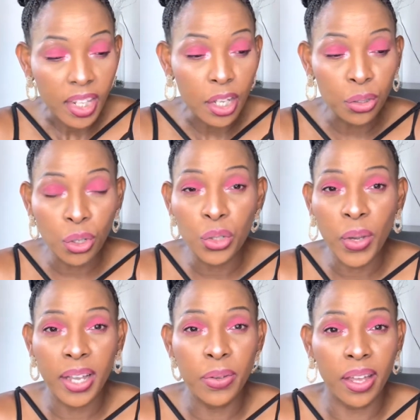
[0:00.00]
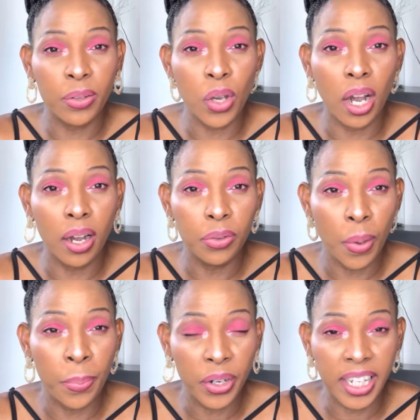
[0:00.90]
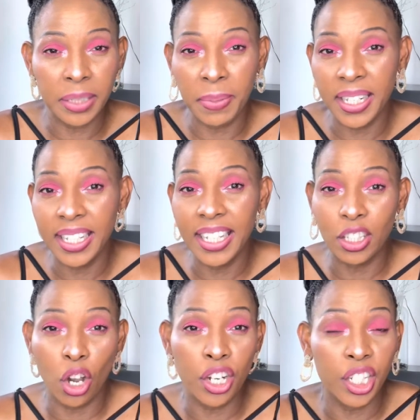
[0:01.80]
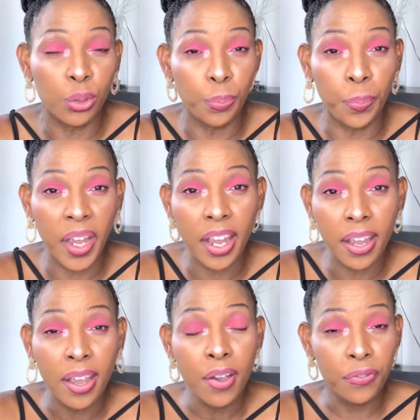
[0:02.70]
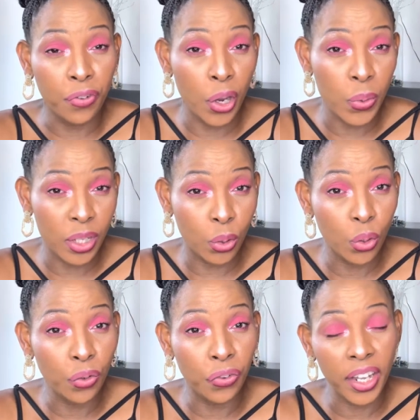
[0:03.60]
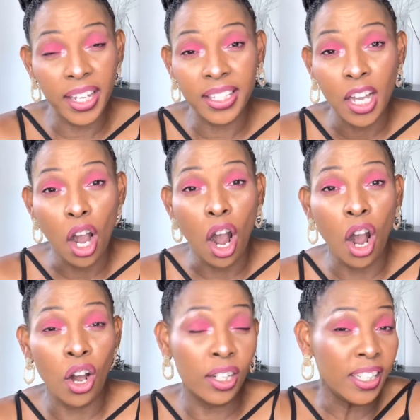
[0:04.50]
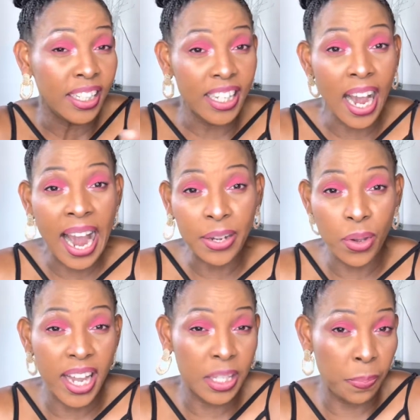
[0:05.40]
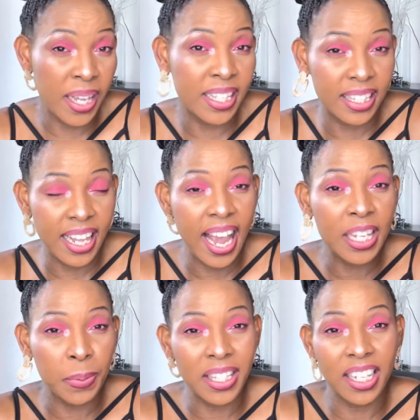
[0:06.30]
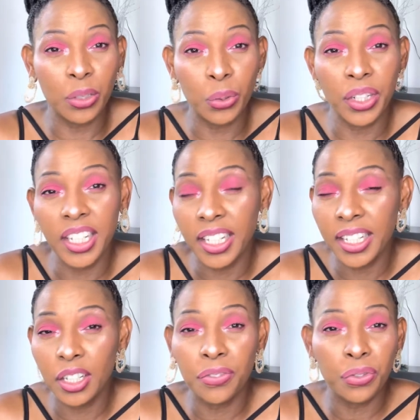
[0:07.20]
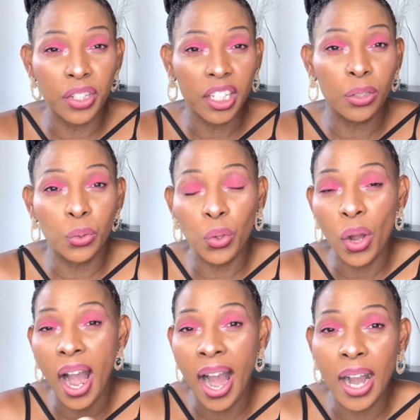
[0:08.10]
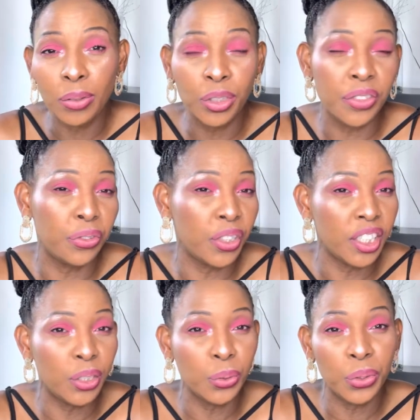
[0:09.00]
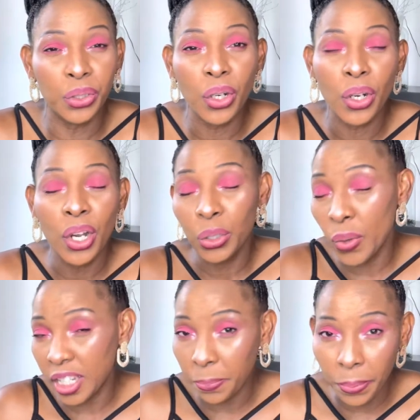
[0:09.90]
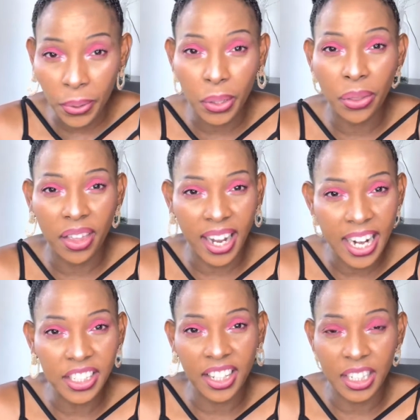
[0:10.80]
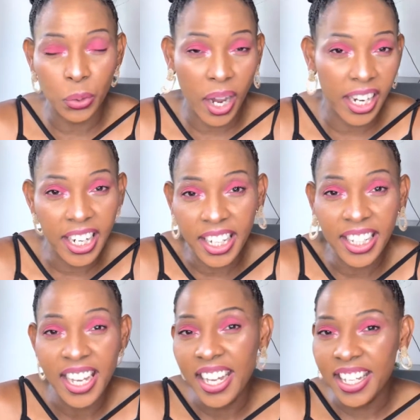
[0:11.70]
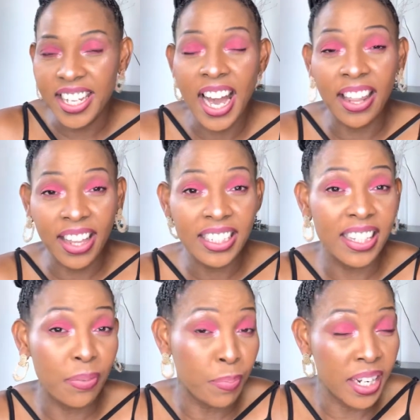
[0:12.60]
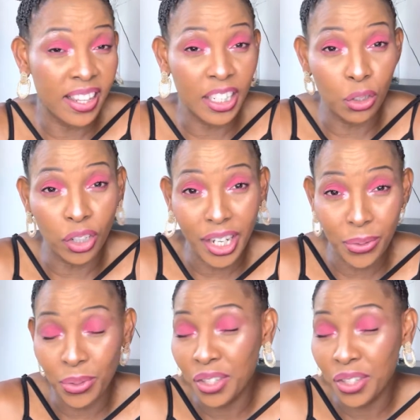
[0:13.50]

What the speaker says: So your pocket money is only to pay for your school fees or and your expenses, the expenses that you need, if you need to go out, if you need to, you know, to explore the country that you are in. Yeah, that's the money that you're gonna use.